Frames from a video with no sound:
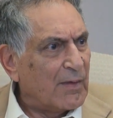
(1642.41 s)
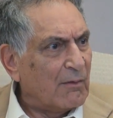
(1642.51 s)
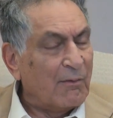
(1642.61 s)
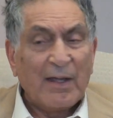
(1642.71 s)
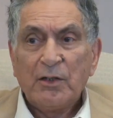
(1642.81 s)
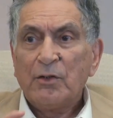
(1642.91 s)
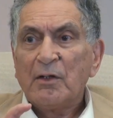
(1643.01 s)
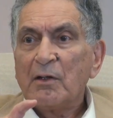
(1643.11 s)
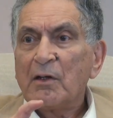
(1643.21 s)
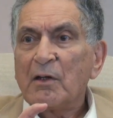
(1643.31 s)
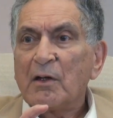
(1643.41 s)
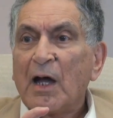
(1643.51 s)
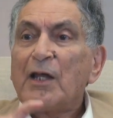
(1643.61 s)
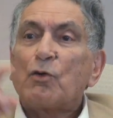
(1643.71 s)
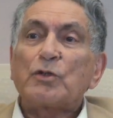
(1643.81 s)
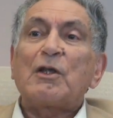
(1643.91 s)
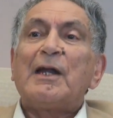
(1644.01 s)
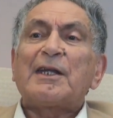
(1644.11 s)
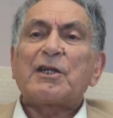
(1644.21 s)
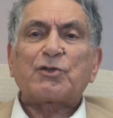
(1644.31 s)
when I wrote the
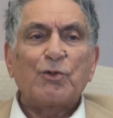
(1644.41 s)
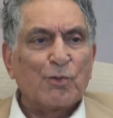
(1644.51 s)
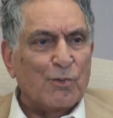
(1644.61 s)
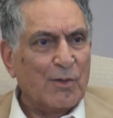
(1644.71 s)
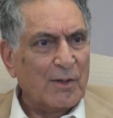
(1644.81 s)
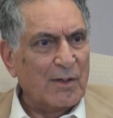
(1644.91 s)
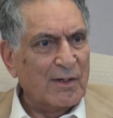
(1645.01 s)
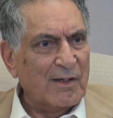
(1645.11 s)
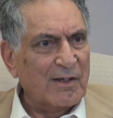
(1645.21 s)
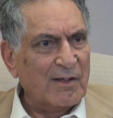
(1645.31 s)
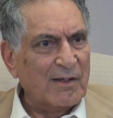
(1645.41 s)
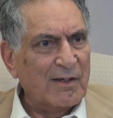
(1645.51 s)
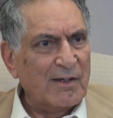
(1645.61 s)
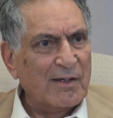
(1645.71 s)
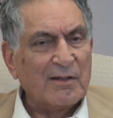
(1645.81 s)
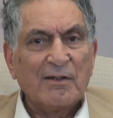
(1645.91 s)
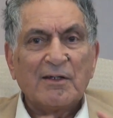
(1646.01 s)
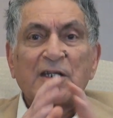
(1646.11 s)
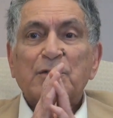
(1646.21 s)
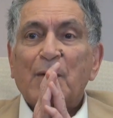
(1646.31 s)
letters to you?
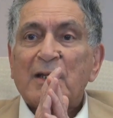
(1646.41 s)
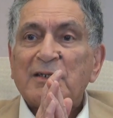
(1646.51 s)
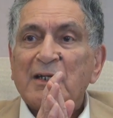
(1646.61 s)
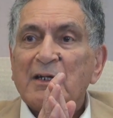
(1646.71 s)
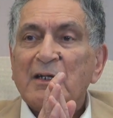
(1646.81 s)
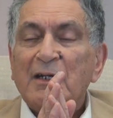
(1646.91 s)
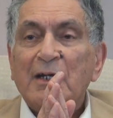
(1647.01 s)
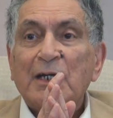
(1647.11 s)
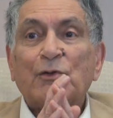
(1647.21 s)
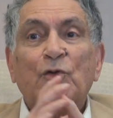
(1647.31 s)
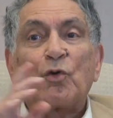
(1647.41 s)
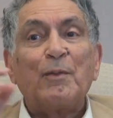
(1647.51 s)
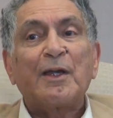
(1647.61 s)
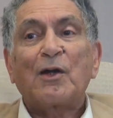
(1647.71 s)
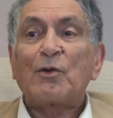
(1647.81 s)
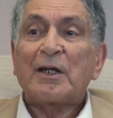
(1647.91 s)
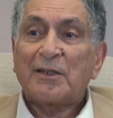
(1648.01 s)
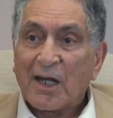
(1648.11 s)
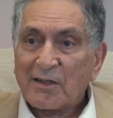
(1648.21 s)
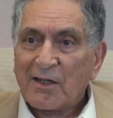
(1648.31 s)
Yes, Master, it was roaming around at
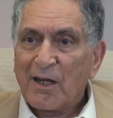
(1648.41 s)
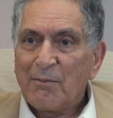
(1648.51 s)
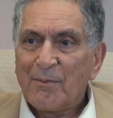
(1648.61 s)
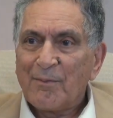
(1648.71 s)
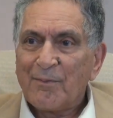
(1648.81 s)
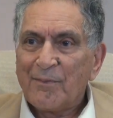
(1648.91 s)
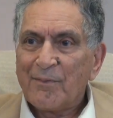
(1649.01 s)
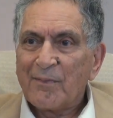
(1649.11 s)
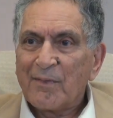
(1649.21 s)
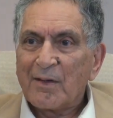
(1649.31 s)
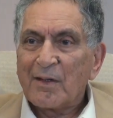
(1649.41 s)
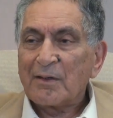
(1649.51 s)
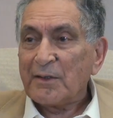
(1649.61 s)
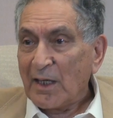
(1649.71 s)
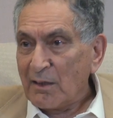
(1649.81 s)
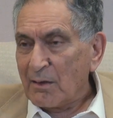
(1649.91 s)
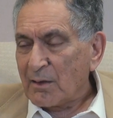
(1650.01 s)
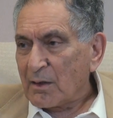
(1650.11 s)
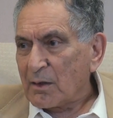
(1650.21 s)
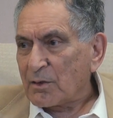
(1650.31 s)
that time.
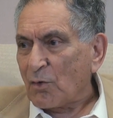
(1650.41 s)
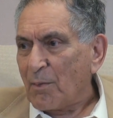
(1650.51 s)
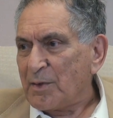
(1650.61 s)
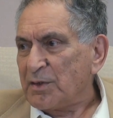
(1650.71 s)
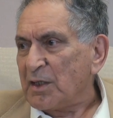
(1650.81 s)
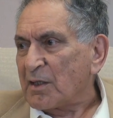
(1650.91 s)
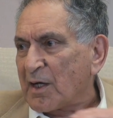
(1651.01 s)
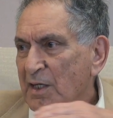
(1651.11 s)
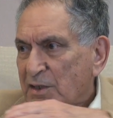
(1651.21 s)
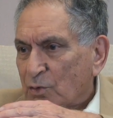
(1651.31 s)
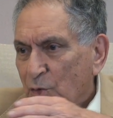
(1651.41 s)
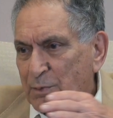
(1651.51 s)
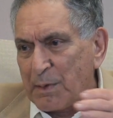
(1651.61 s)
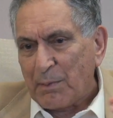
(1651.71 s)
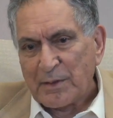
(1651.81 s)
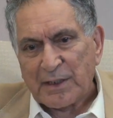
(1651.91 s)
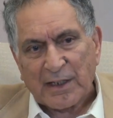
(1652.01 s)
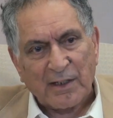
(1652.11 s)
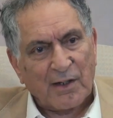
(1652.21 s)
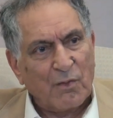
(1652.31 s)
Then Swamiji addressed those people
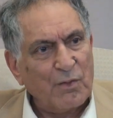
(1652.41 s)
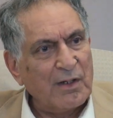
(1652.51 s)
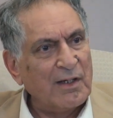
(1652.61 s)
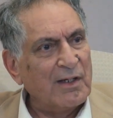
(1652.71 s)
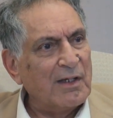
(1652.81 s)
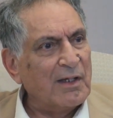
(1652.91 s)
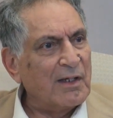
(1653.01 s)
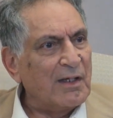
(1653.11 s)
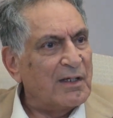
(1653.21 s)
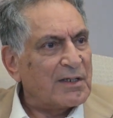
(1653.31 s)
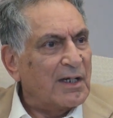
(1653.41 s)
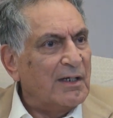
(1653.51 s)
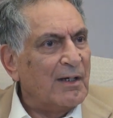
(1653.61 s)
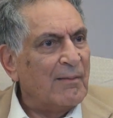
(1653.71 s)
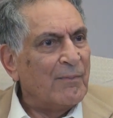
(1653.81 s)
sitting around. He said,